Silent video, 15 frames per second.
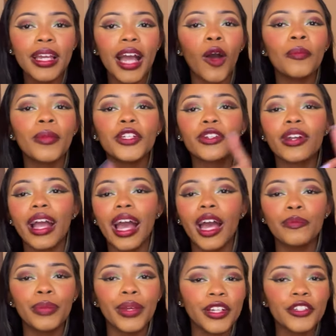I'll make sure I
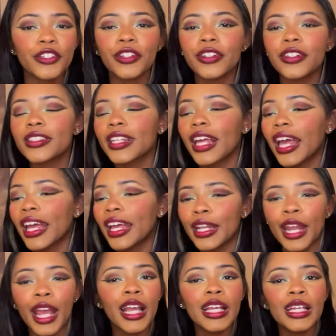add pictures,
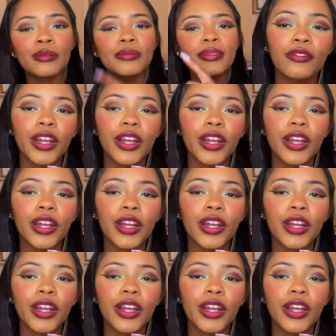names,